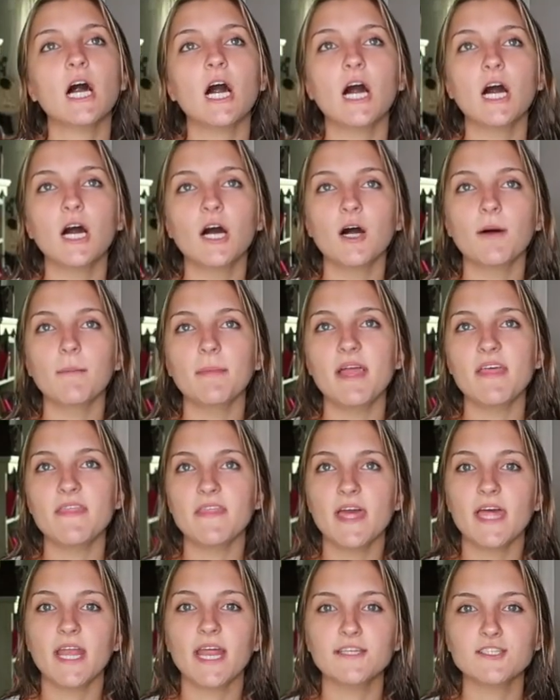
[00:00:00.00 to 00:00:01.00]
and
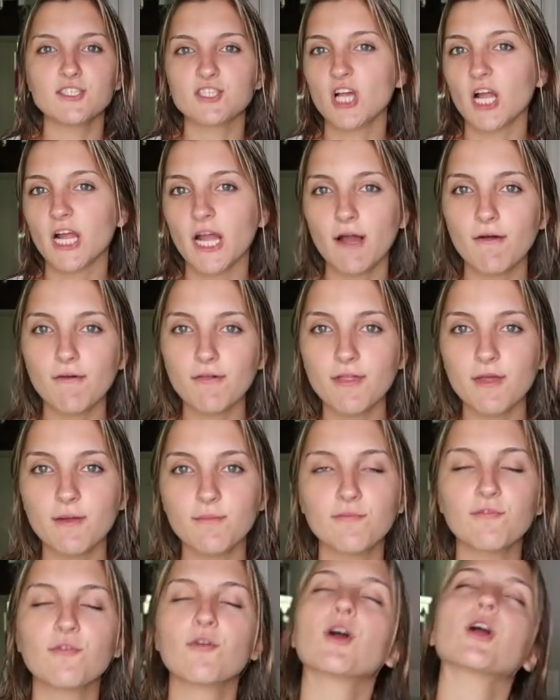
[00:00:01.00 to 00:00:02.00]
then I just hung out with
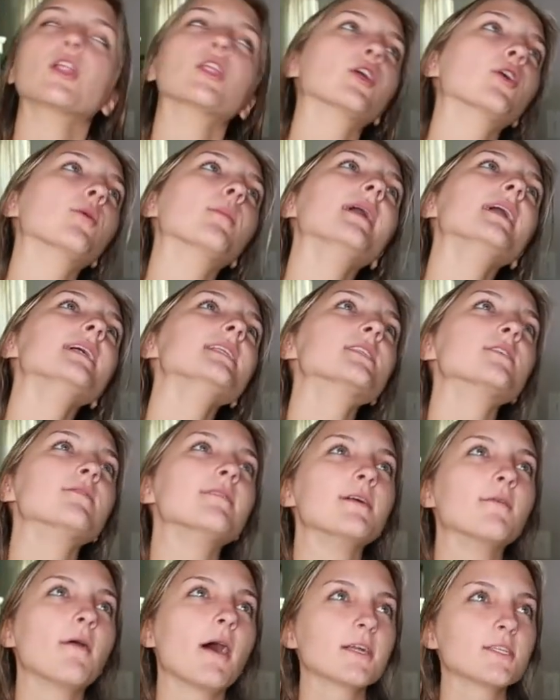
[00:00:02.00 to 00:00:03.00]
him for a little bit.
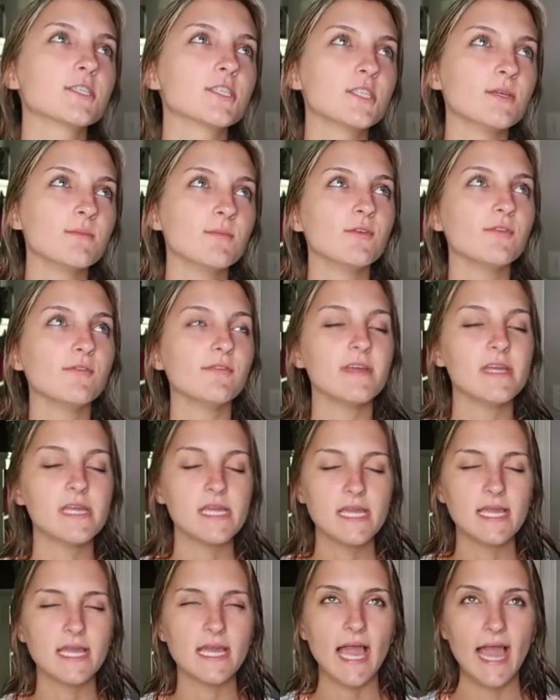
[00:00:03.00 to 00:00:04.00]
We watched the
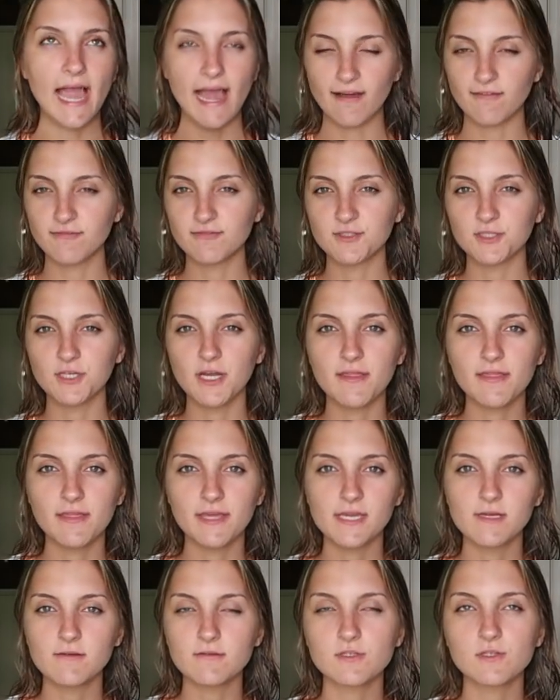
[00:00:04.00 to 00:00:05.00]
movie After, I
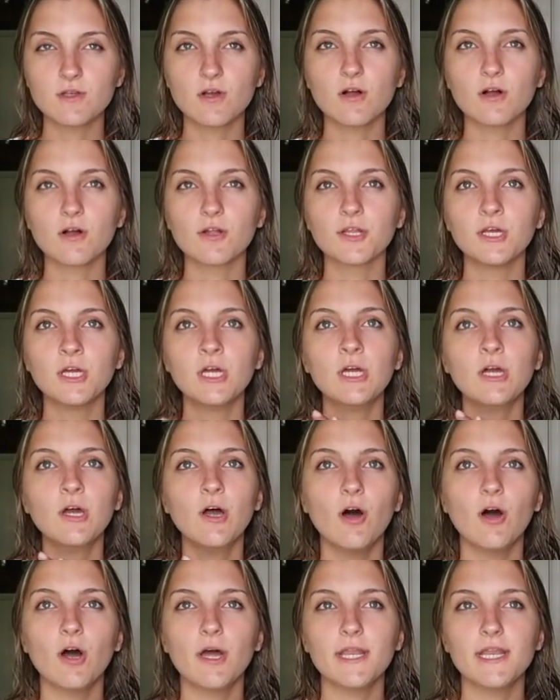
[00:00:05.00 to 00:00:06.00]
think it was called,
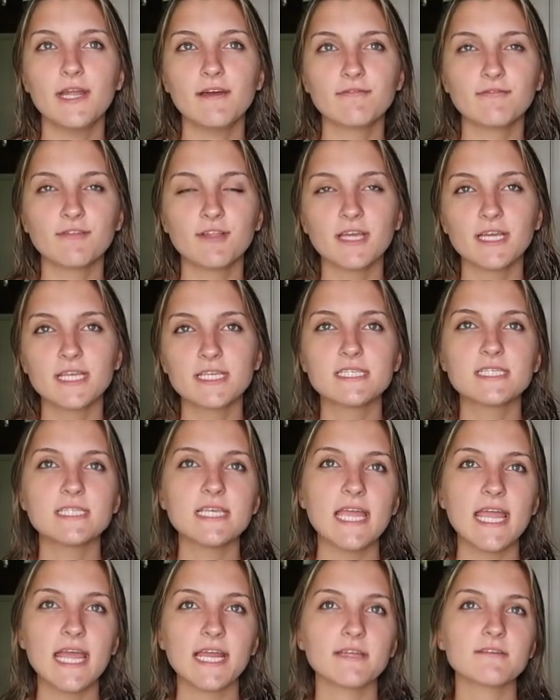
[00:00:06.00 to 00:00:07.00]
on Netflix,
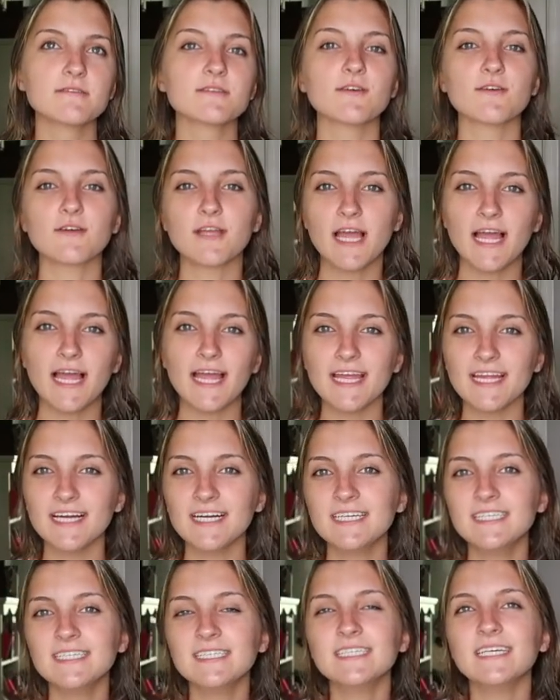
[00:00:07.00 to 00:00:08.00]
and it was
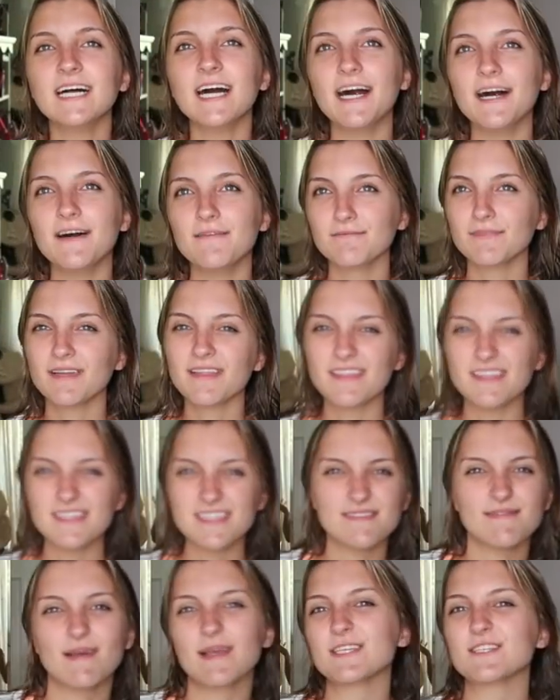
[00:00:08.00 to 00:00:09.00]
okay. Nothing
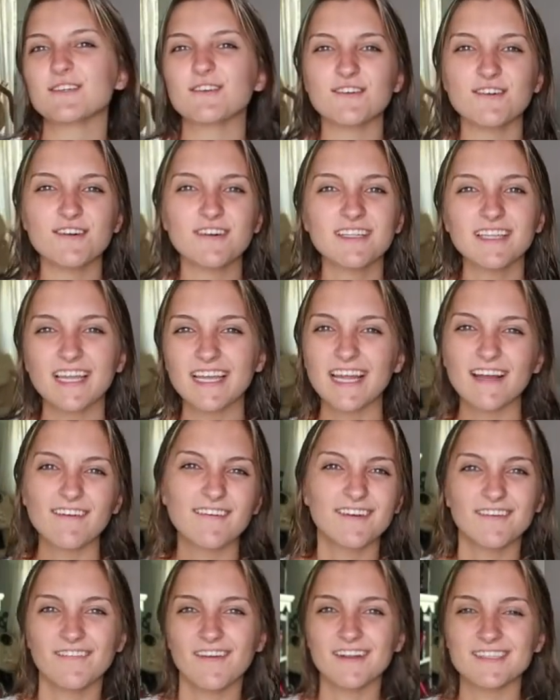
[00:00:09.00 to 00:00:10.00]
special, like I
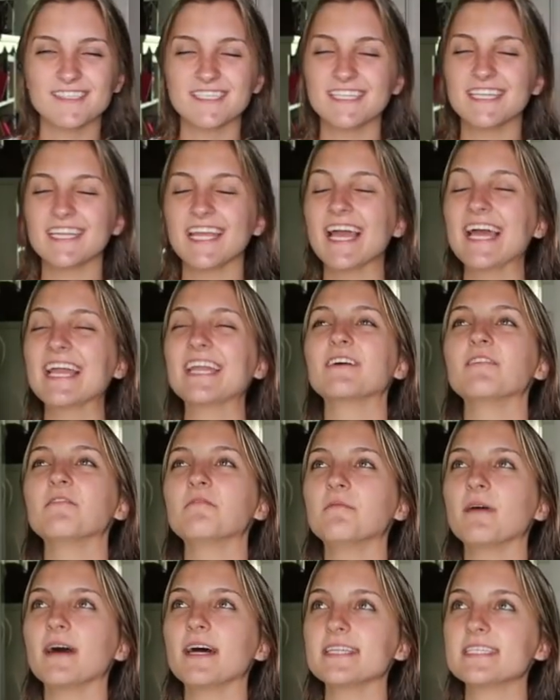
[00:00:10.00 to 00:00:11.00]
wouldn't watch it
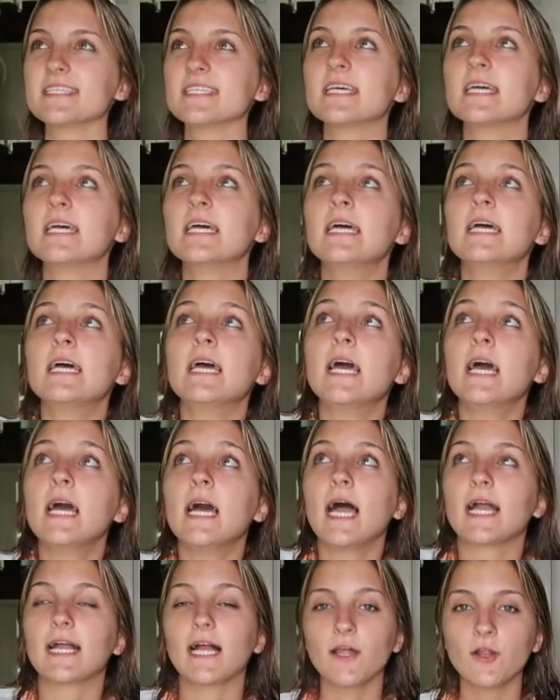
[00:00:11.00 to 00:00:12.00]
again, but
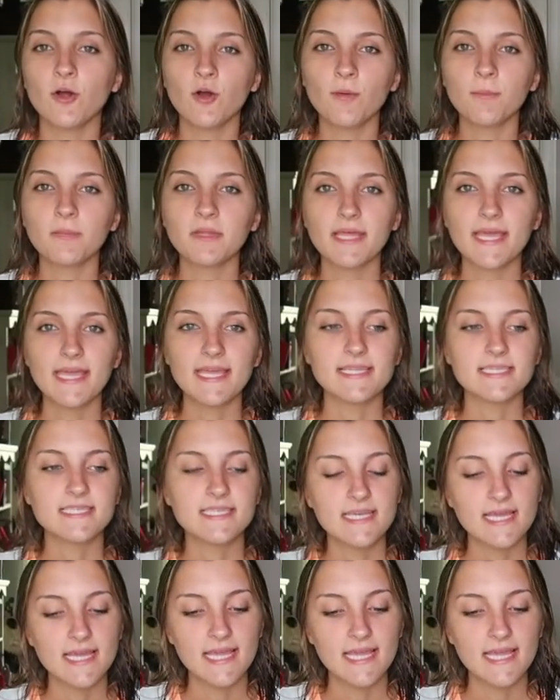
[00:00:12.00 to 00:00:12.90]
I got home late